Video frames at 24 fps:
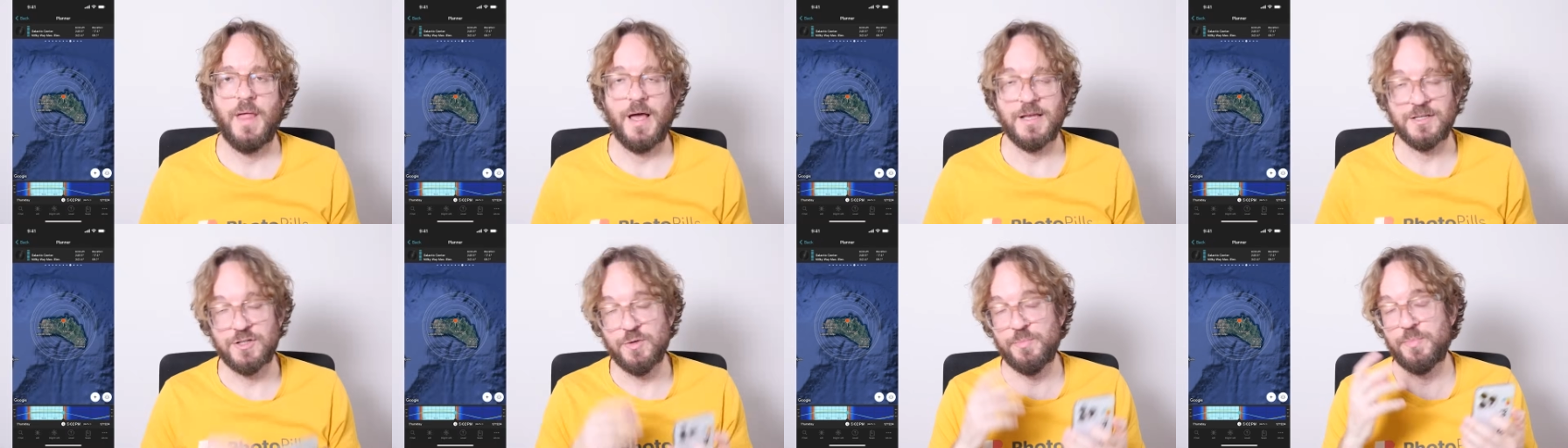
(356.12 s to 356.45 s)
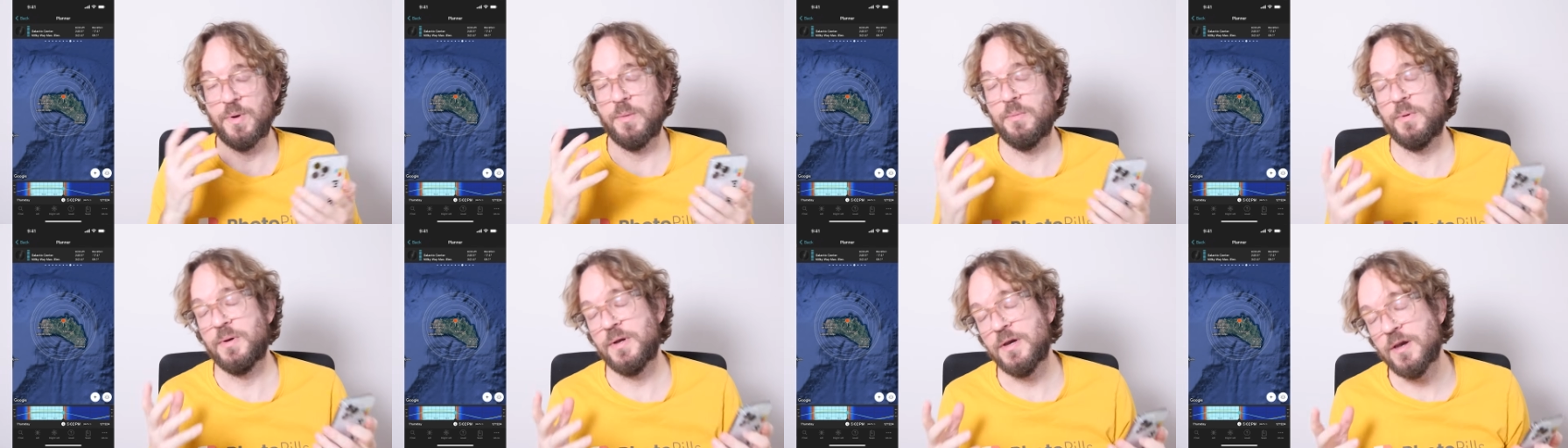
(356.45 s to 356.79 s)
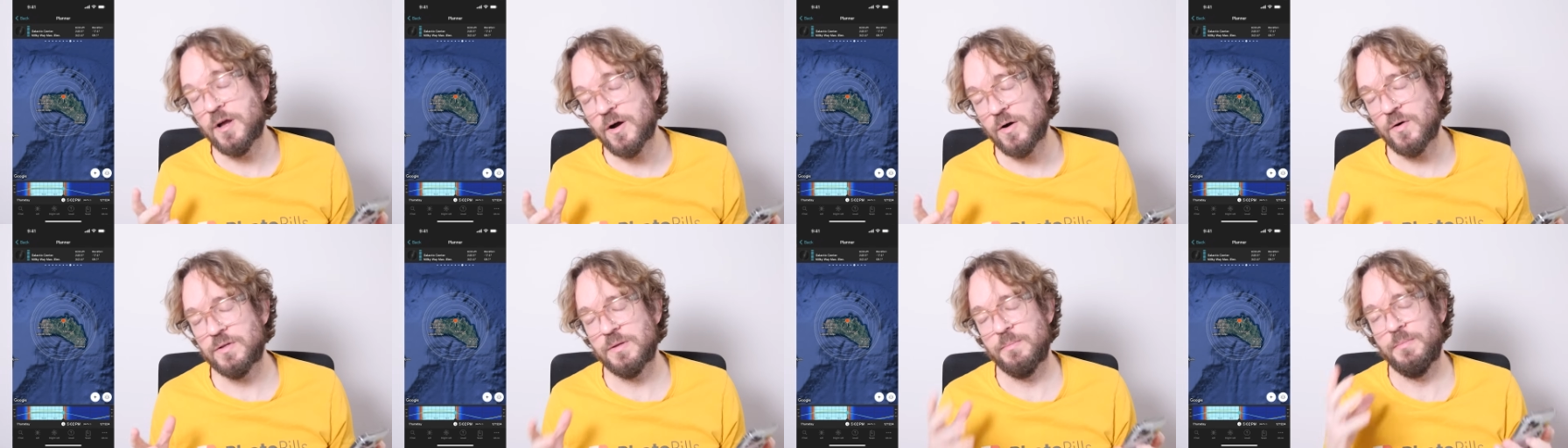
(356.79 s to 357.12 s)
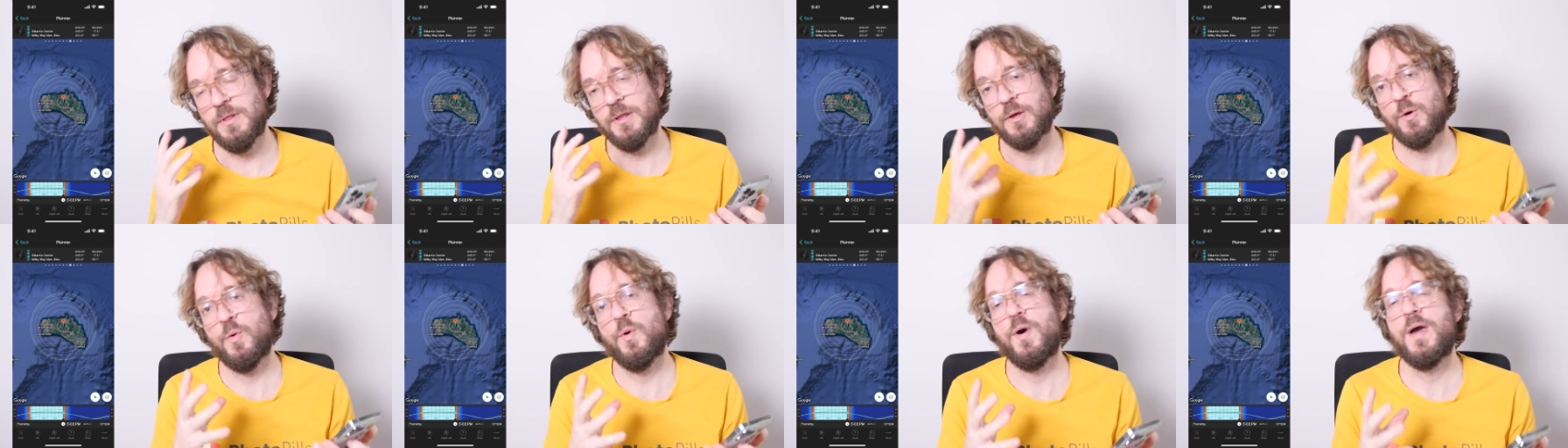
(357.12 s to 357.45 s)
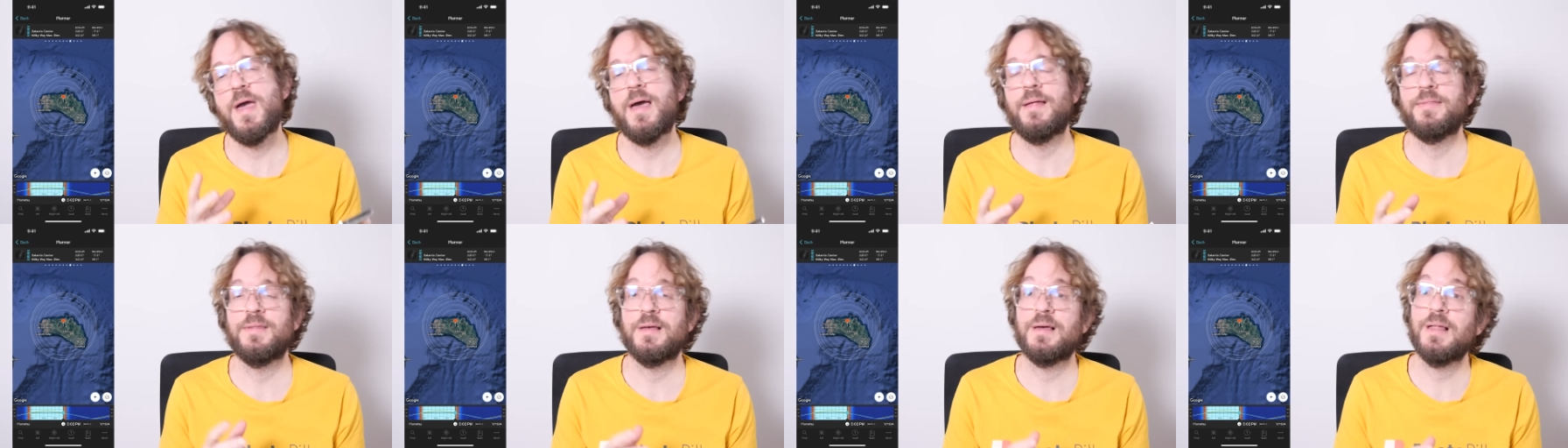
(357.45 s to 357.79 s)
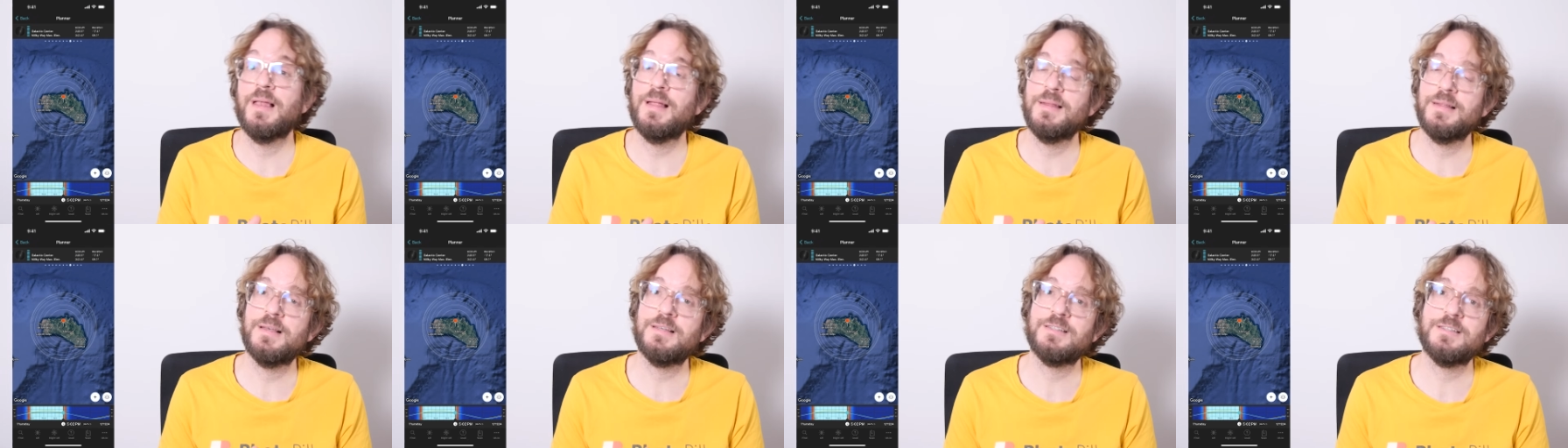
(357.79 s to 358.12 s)
As you probably know, the Milky Way and the
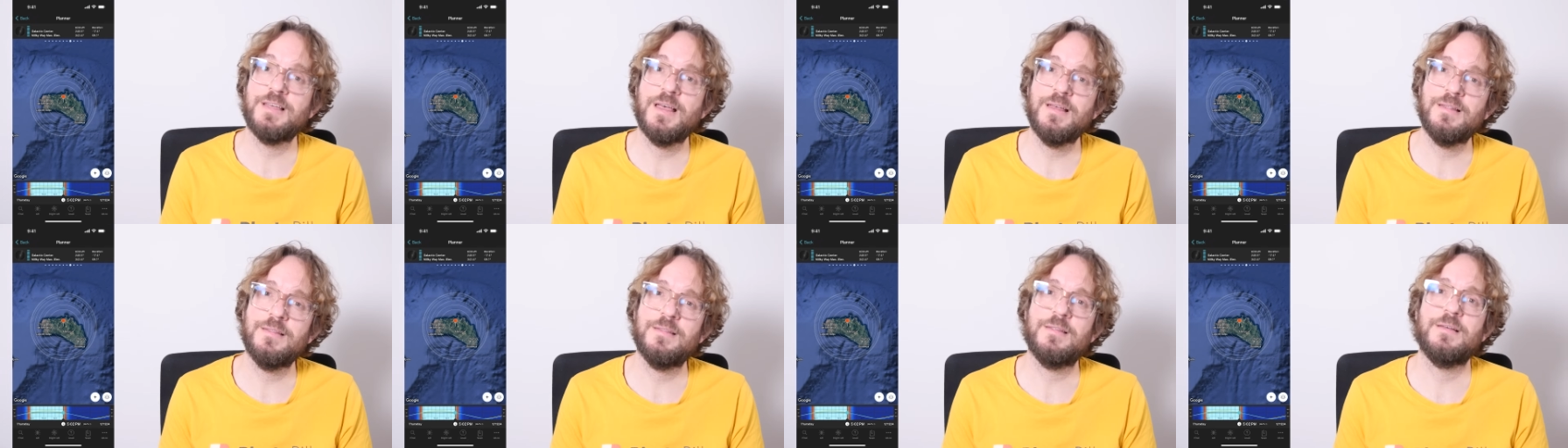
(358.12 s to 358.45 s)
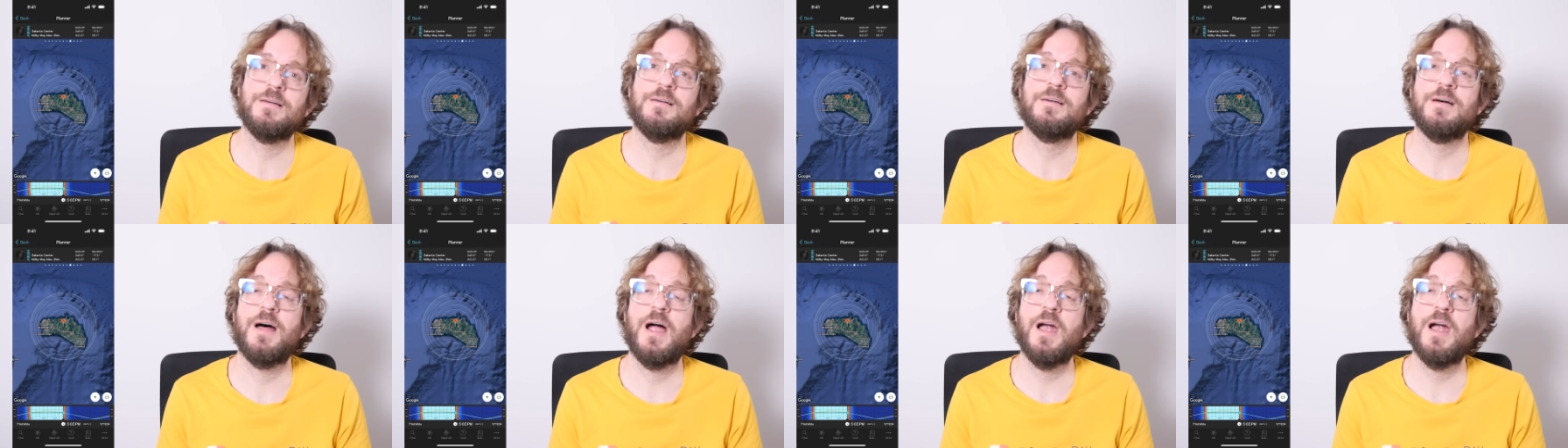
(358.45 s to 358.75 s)
Galactic Center